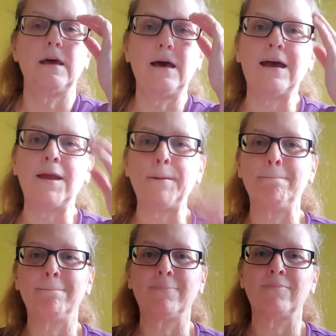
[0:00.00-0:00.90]
Hi,
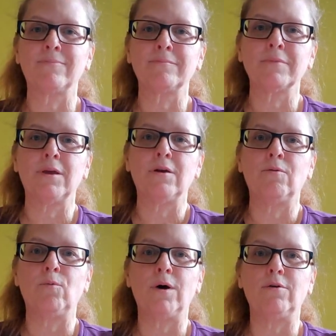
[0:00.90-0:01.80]

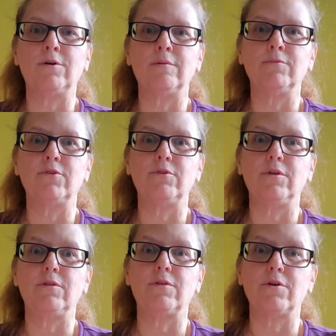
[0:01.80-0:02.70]
welcome to the
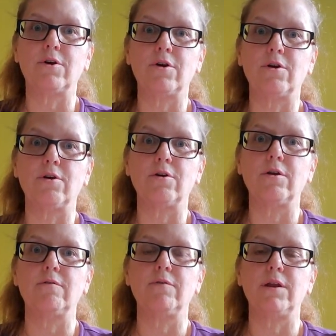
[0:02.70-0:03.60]
third
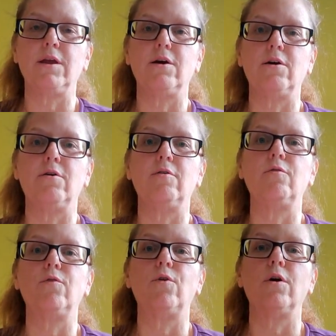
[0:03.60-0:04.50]
video
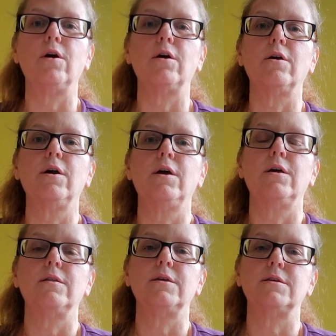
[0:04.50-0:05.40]
for
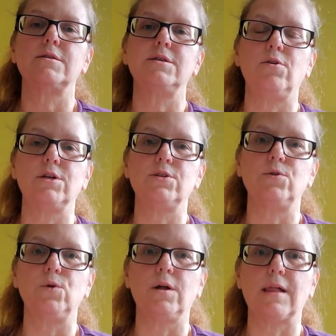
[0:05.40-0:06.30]
this Yoga
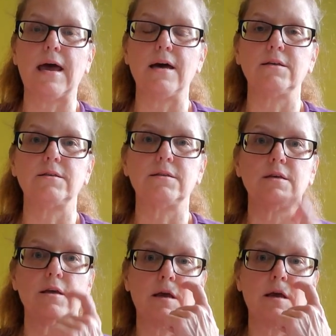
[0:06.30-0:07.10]
2 class.